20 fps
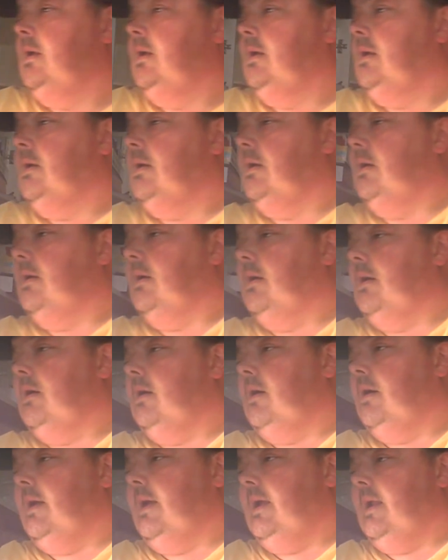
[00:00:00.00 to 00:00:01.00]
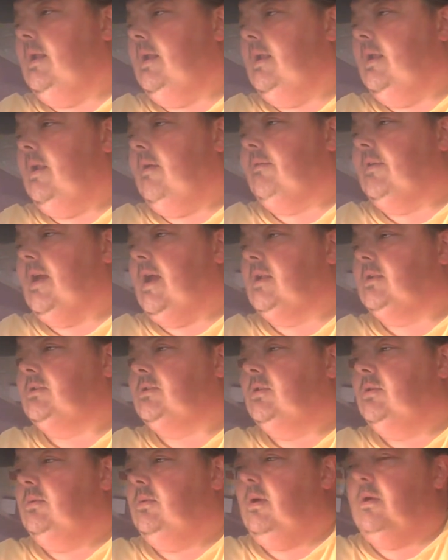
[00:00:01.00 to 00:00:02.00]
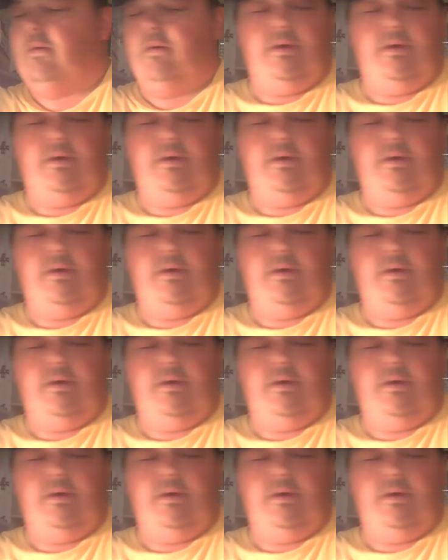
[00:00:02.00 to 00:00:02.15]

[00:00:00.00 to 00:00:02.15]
And then I've got 2 other